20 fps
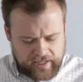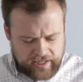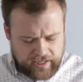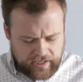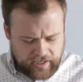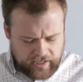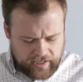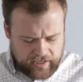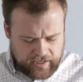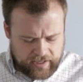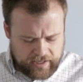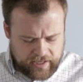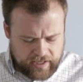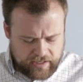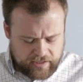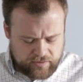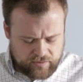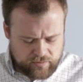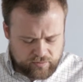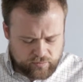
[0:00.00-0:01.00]

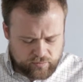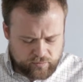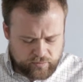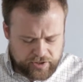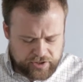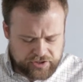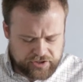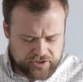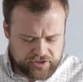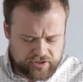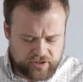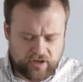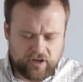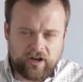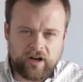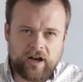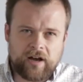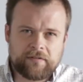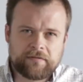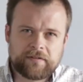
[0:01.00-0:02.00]
and which
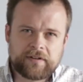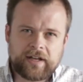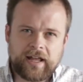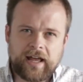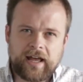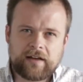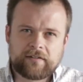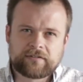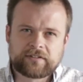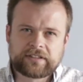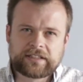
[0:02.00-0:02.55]
often have